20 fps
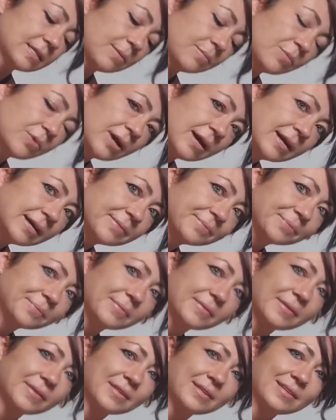somewhere
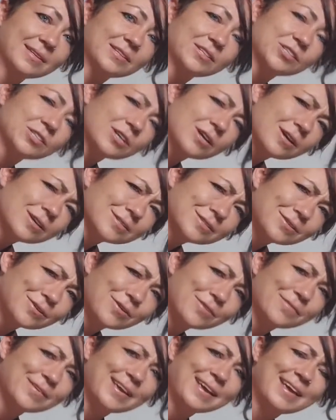just
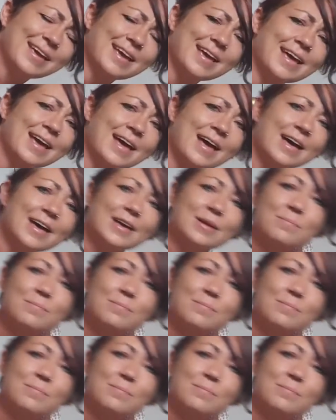over here.